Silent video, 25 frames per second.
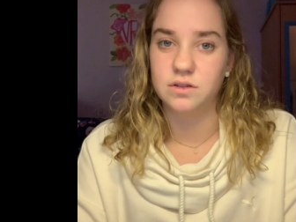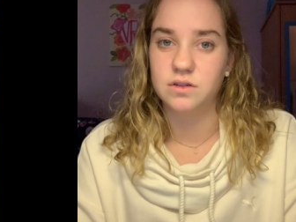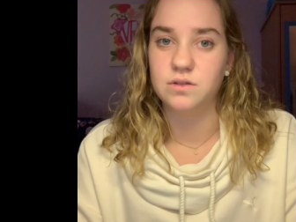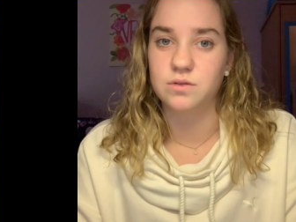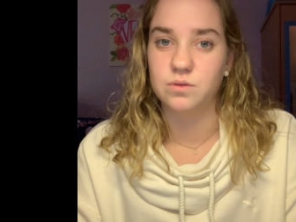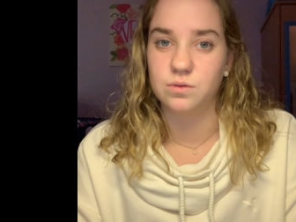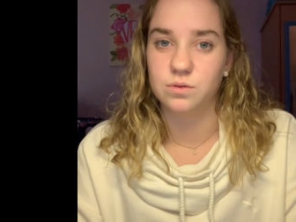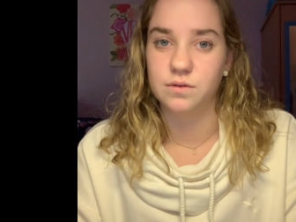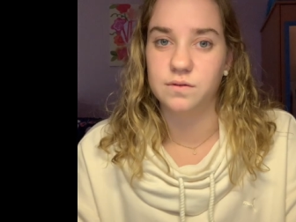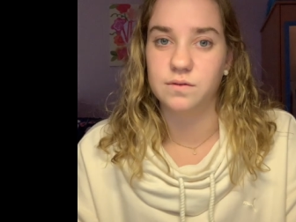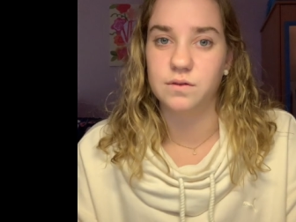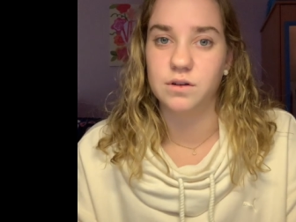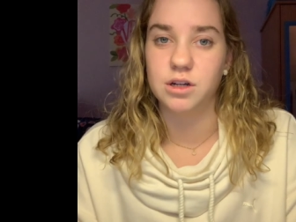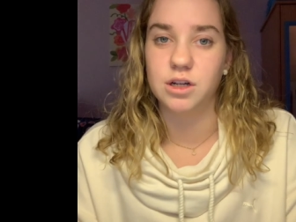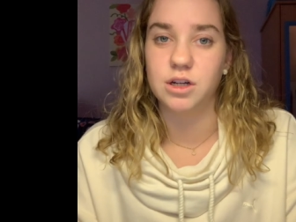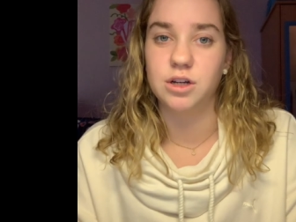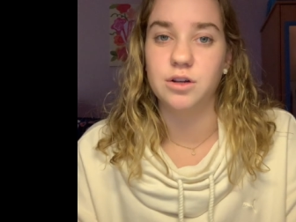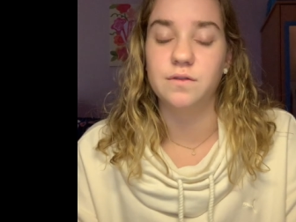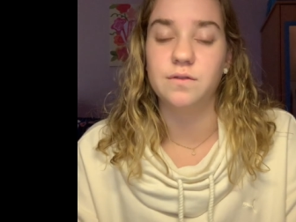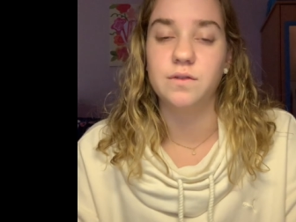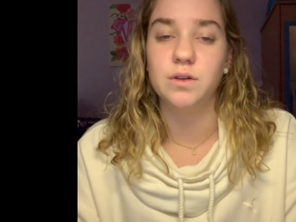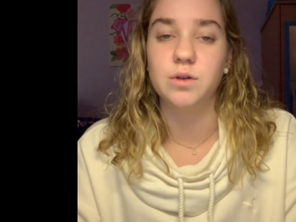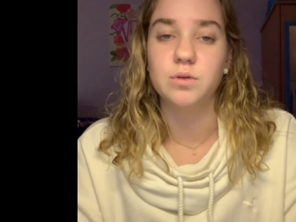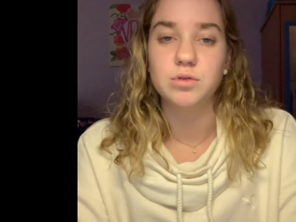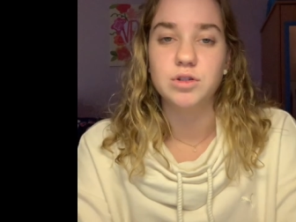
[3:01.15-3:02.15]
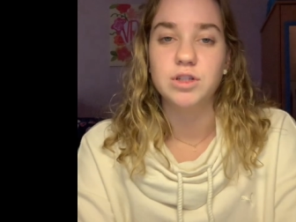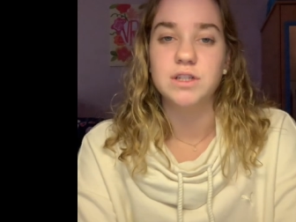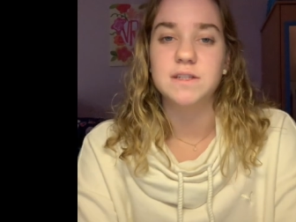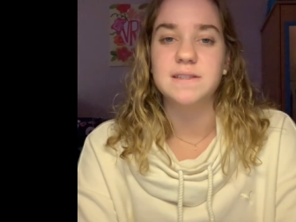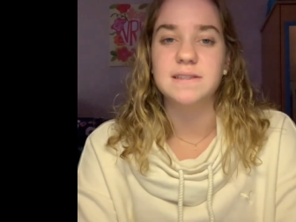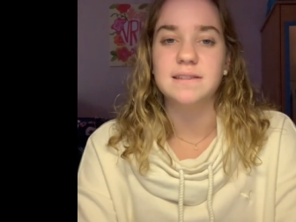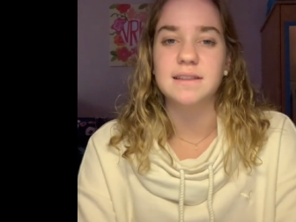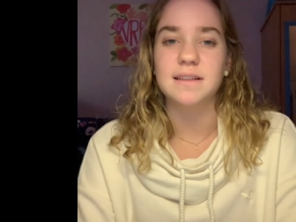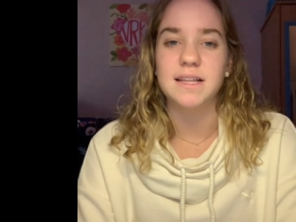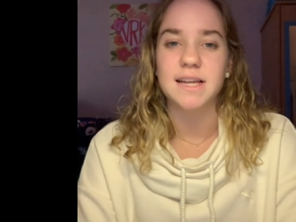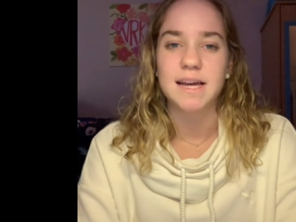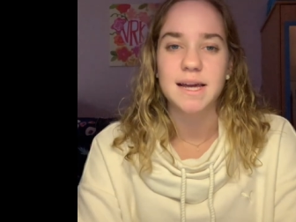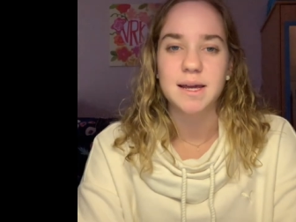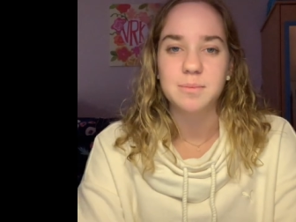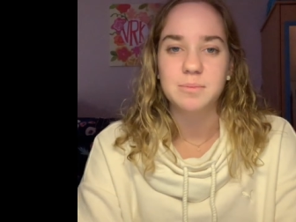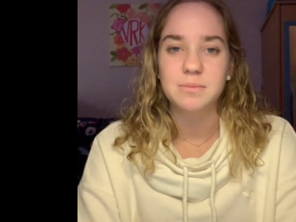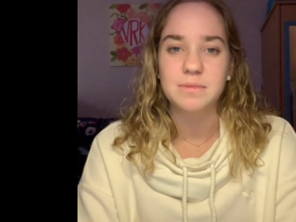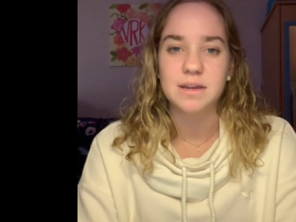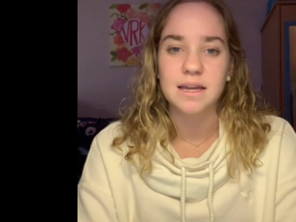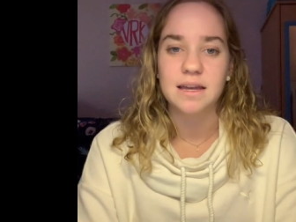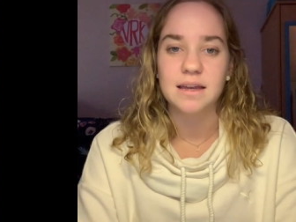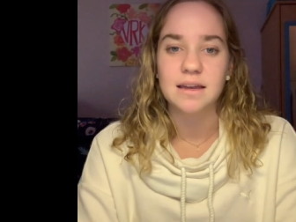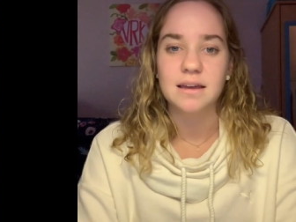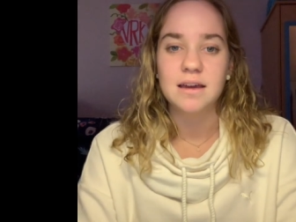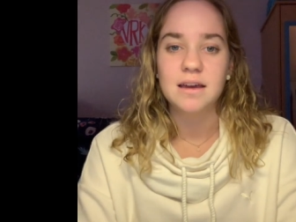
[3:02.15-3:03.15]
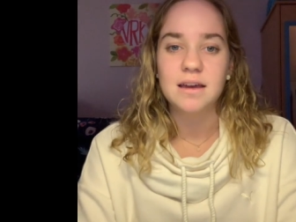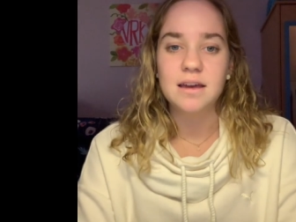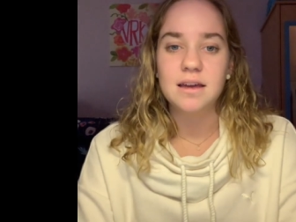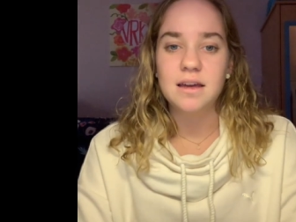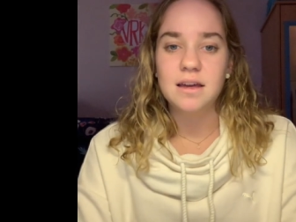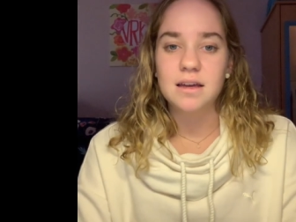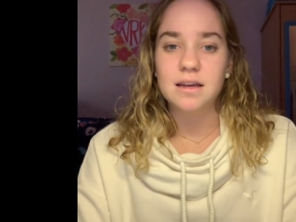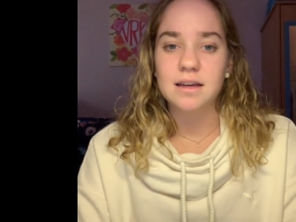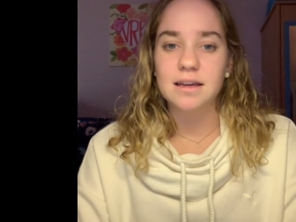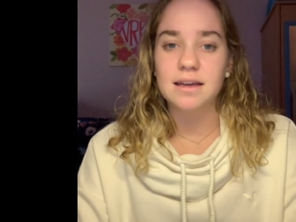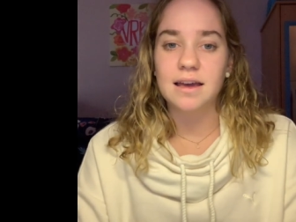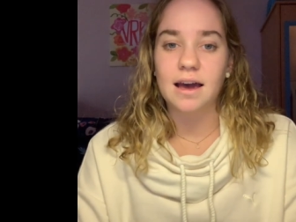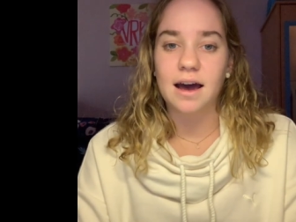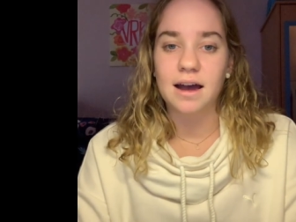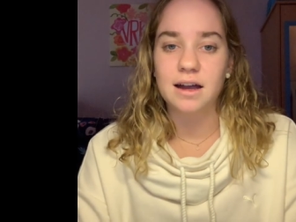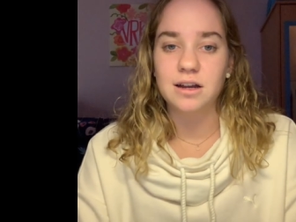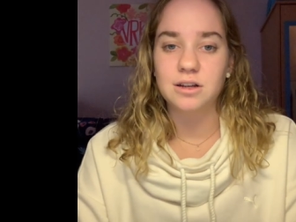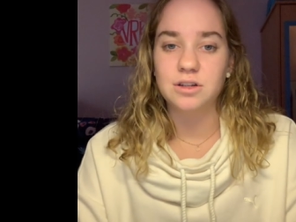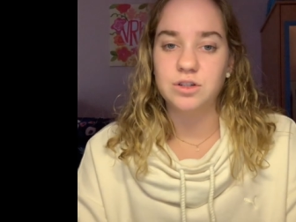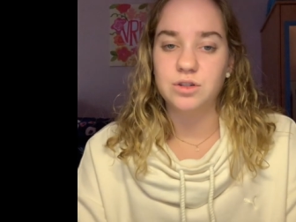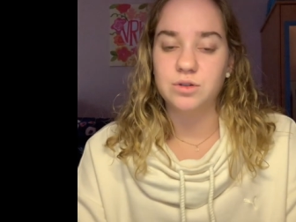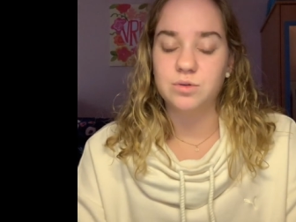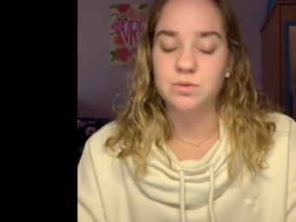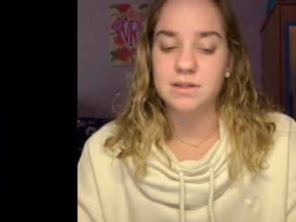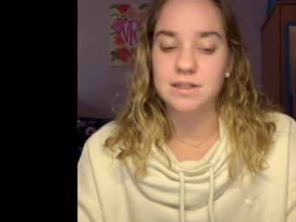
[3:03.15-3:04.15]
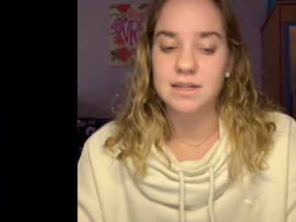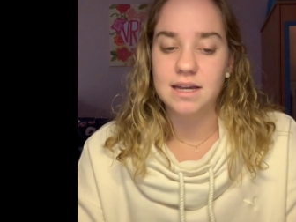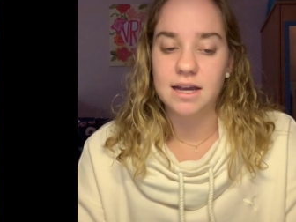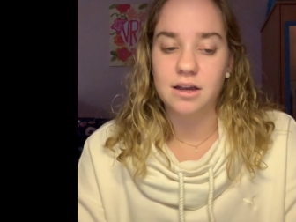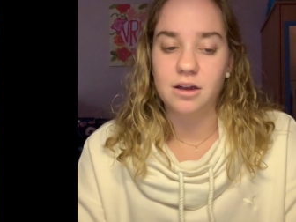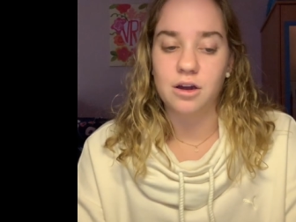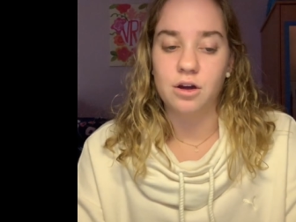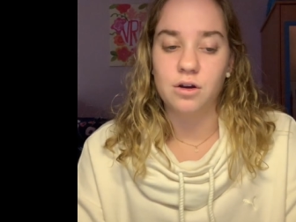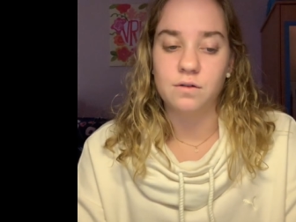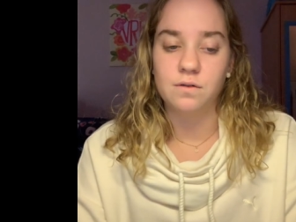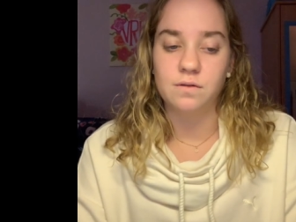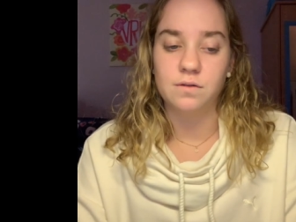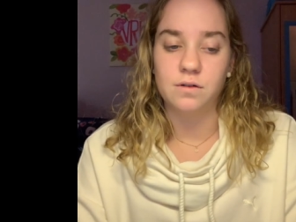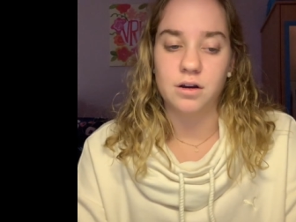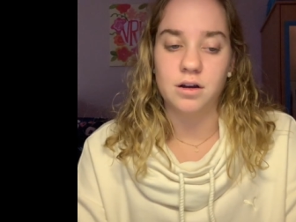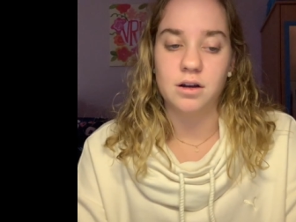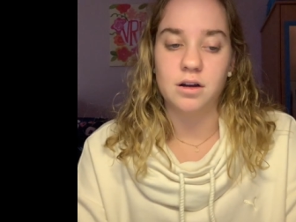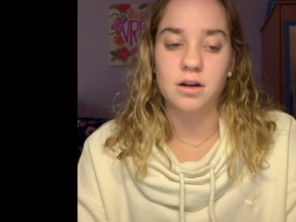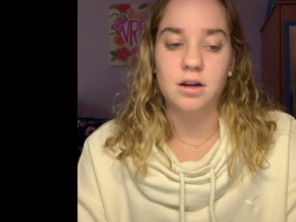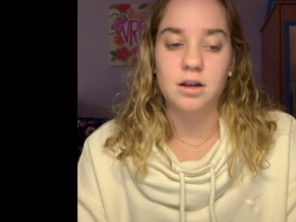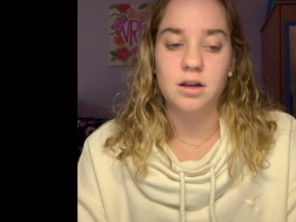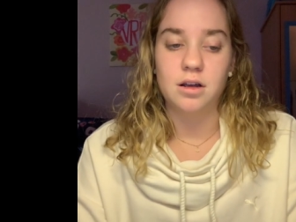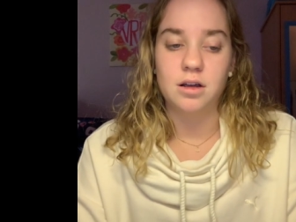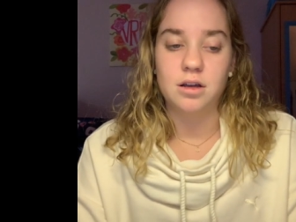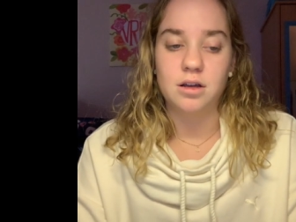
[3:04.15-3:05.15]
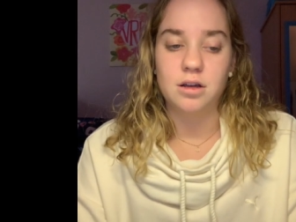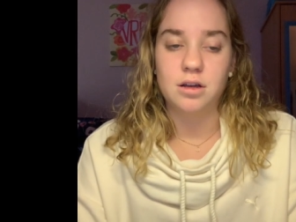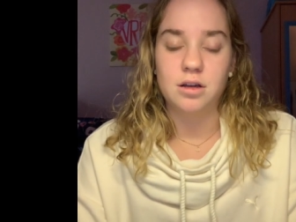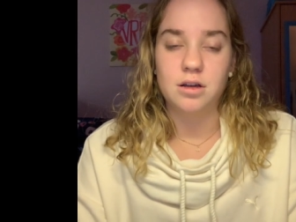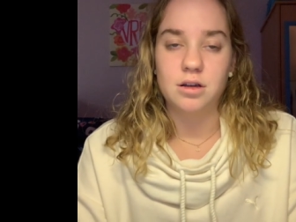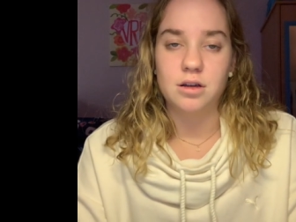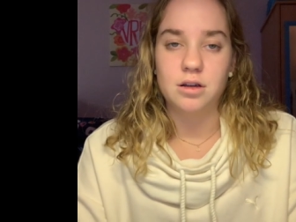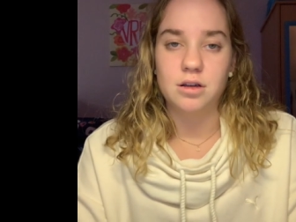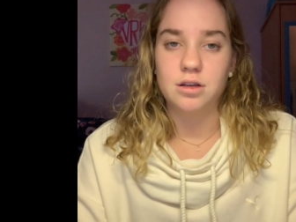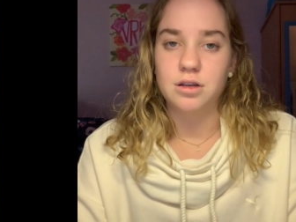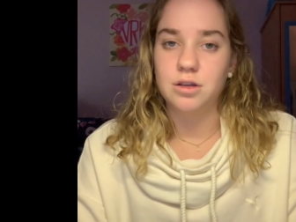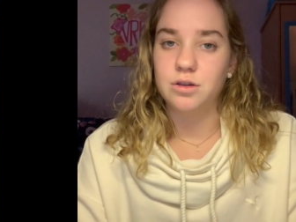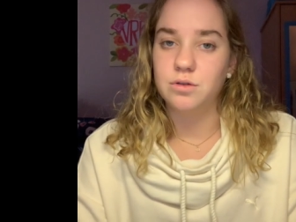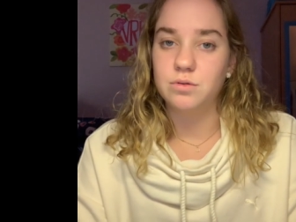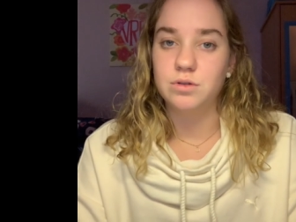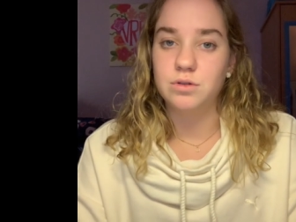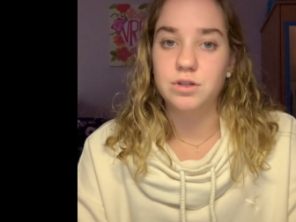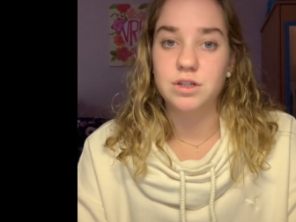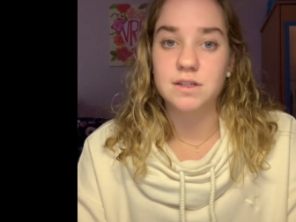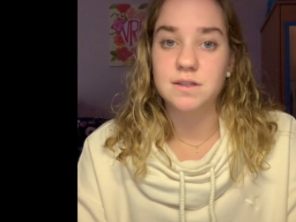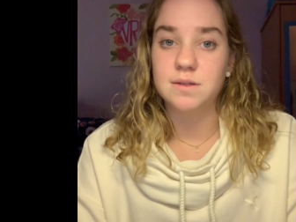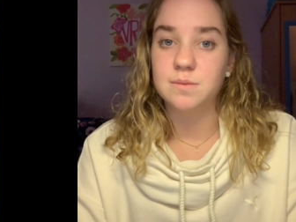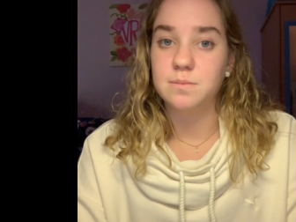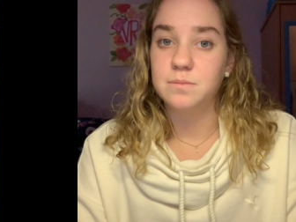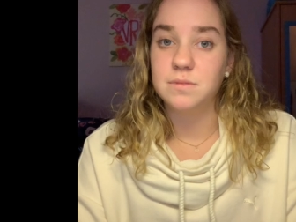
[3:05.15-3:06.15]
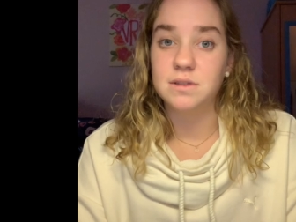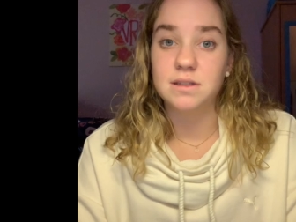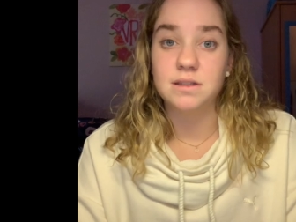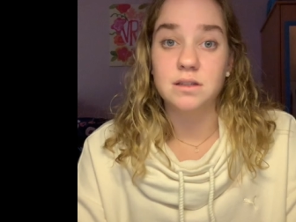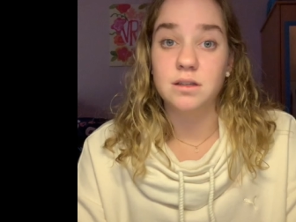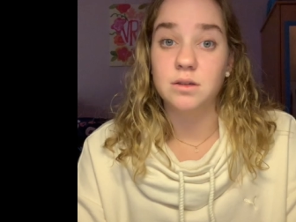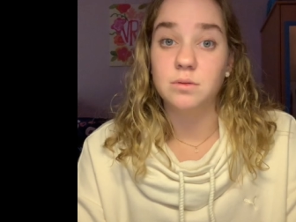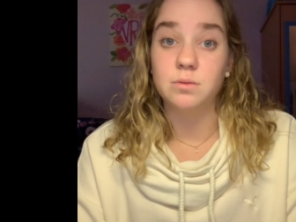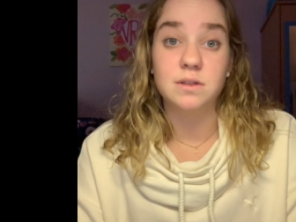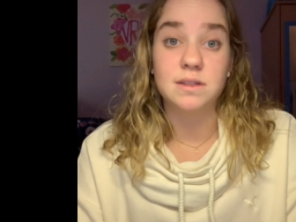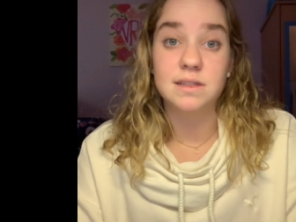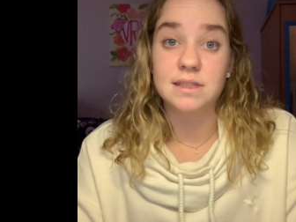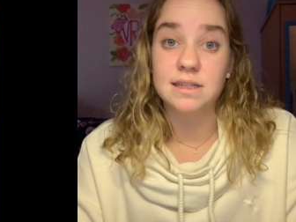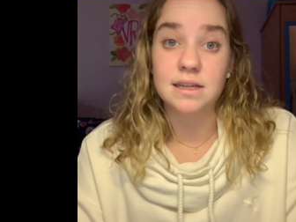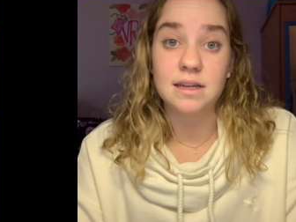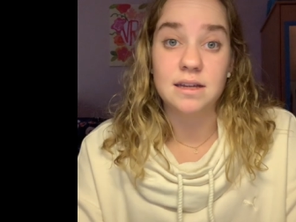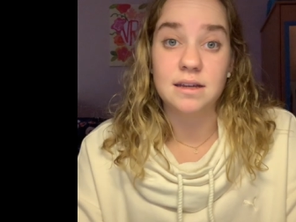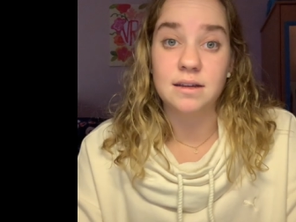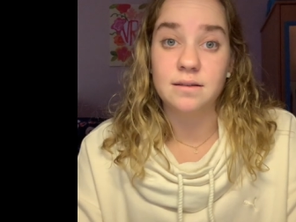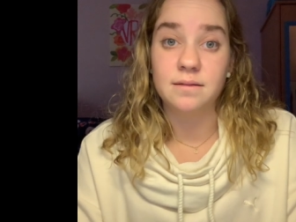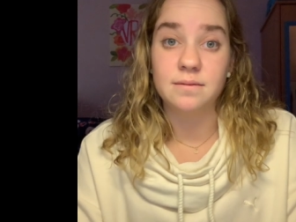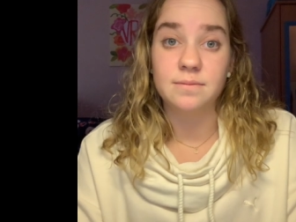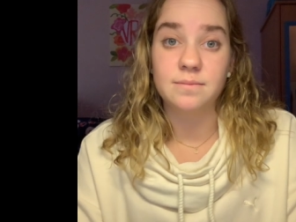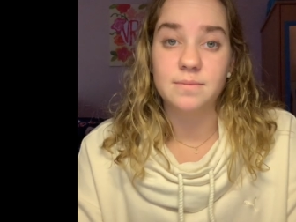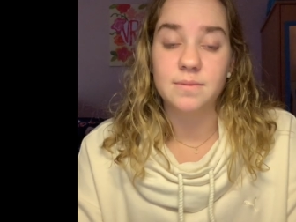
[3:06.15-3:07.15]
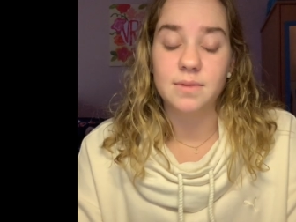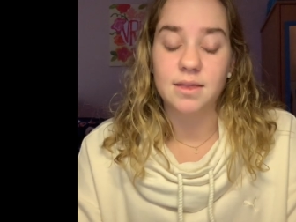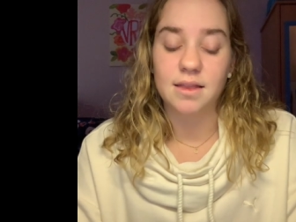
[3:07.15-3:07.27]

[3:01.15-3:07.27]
in store for you. If you would just let me guide you and take over, you would just you would see.